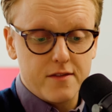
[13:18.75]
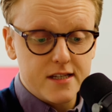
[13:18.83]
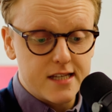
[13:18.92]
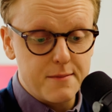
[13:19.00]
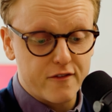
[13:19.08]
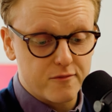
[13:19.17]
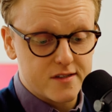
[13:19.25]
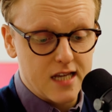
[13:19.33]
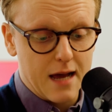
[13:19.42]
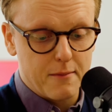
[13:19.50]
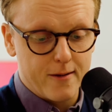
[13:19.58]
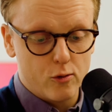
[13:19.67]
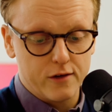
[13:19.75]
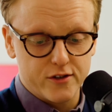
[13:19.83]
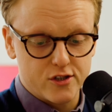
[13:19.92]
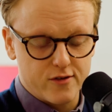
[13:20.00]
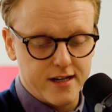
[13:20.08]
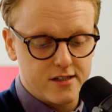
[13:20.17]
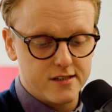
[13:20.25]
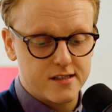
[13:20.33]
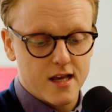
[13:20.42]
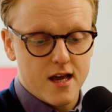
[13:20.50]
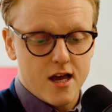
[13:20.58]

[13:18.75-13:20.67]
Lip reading: This email from Sam about All of Us Strangers,